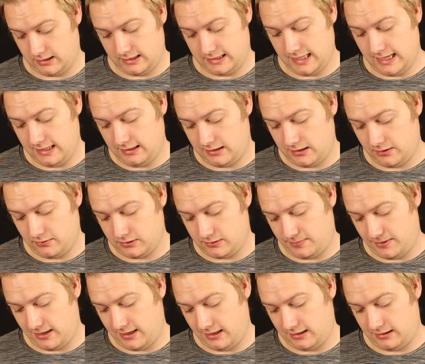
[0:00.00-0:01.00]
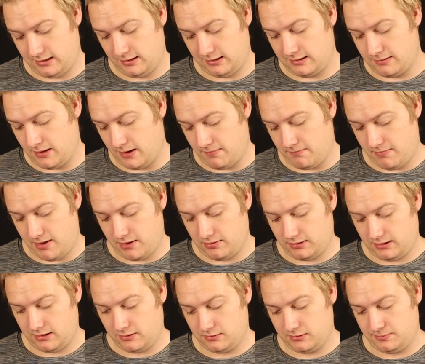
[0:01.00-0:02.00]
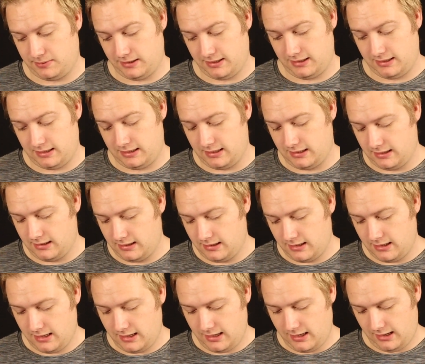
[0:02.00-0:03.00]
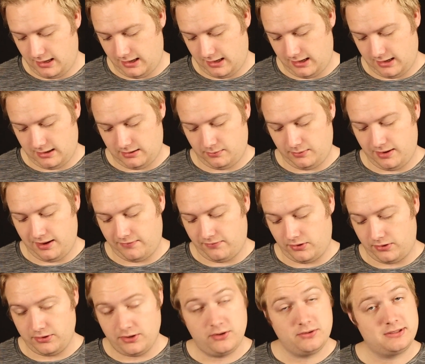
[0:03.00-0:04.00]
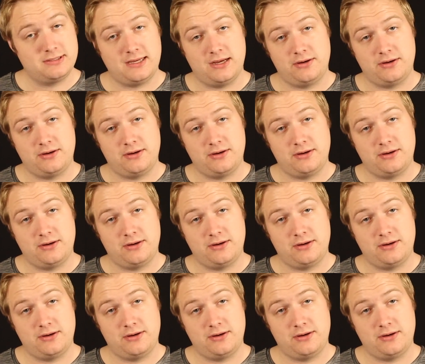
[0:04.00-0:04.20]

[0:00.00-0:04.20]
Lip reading: date that it was paid, the amount that it was paid, and we have our notes